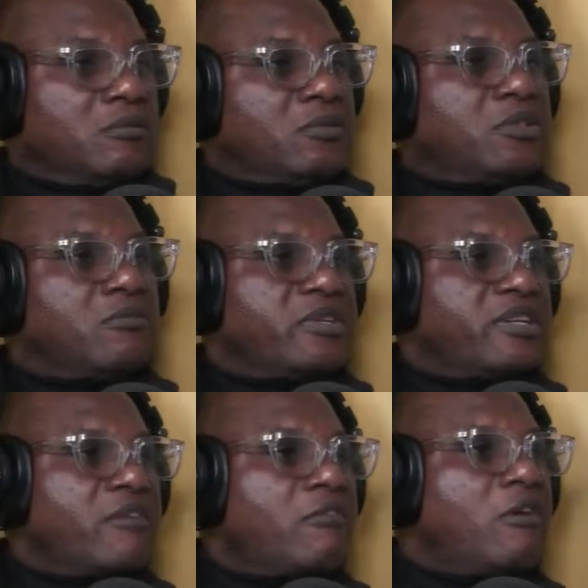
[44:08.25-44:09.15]
she will
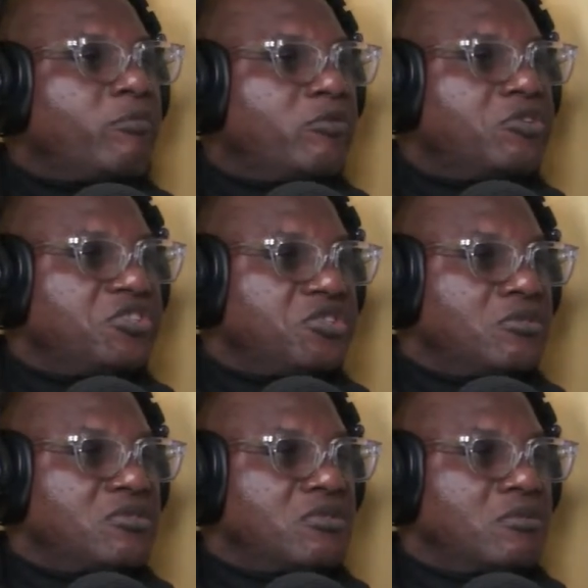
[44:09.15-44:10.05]
never punish
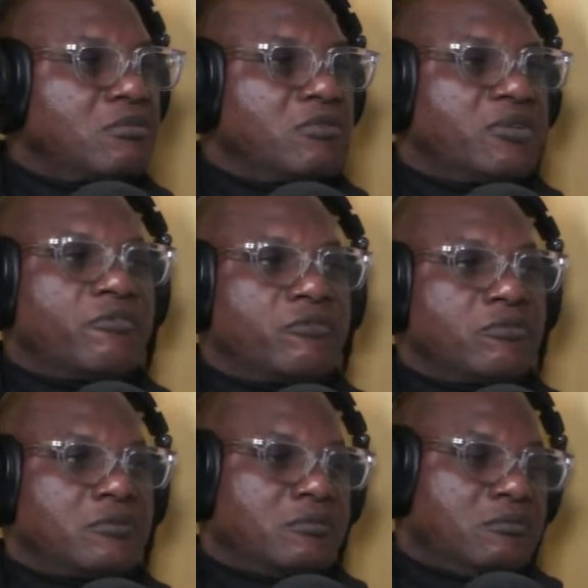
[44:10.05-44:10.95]
us with food.